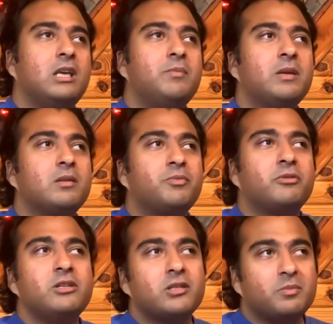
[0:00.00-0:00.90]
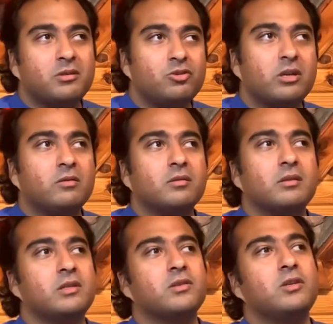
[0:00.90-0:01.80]
Keeping the precepts in
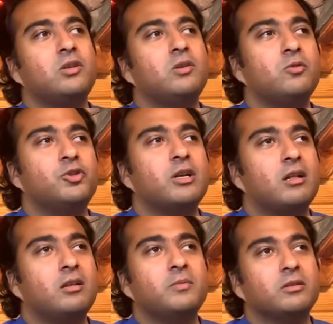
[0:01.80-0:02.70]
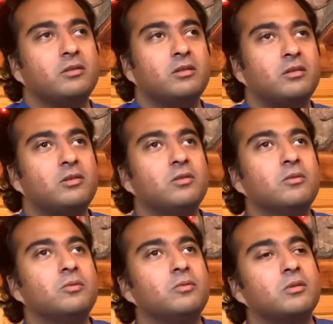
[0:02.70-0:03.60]
general is a huge element
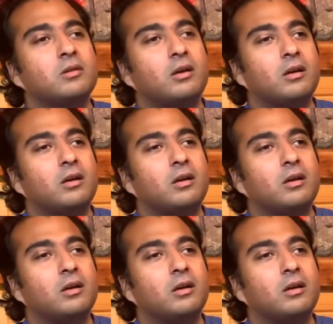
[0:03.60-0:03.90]
to